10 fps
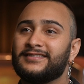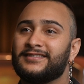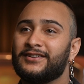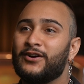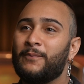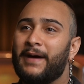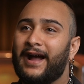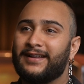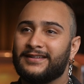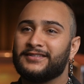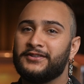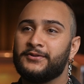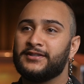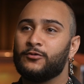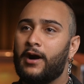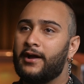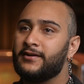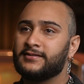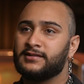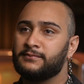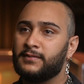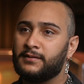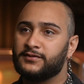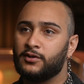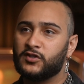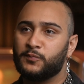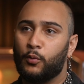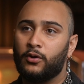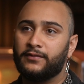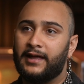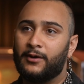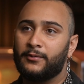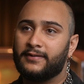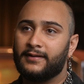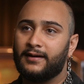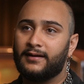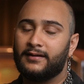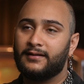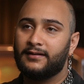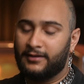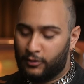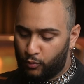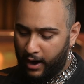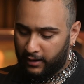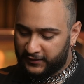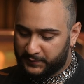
to go back to using wires because I'm, I'm so spoiled now with uh, wireless